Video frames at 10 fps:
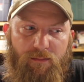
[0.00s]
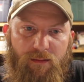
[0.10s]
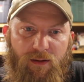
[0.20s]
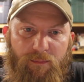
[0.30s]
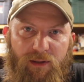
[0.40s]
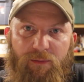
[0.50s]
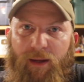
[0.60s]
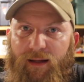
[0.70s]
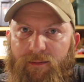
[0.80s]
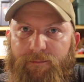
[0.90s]
you've helped
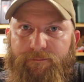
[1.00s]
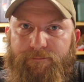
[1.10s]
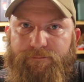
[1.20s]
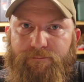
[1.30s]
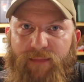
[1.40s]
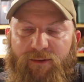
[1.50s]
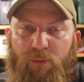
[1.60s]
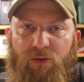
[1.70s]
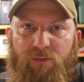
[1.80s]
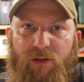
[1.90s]
expand.
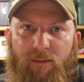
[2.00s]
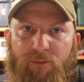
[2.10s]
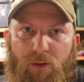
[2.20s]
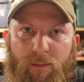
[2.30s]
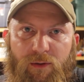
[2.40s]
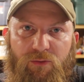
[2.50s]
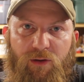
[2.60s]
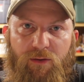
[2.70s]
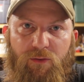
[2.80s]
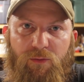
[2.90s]
That's what you've done for criminal
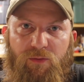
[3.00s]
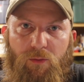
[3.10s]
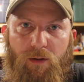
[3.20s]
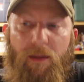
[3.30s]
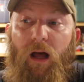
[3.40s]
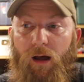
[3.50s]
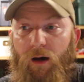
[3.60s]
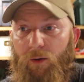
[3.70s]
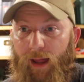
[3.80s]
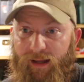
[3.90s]
justice reform.
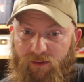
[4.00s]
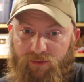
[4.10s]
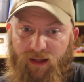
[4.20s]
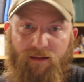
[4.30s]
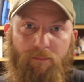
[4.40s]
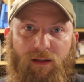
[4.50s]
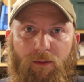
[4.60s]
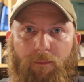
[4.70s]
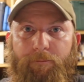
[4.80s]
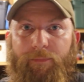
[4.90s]
Oh, and you signed a
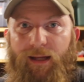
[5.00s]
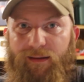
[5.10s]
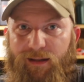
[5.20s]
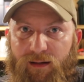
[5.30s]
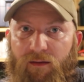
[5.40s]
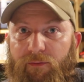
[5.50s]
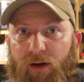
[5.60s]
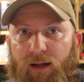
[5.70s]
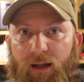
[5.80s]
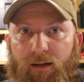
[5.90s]
bill and they didn't
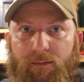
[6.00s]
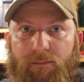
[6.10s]
fund it.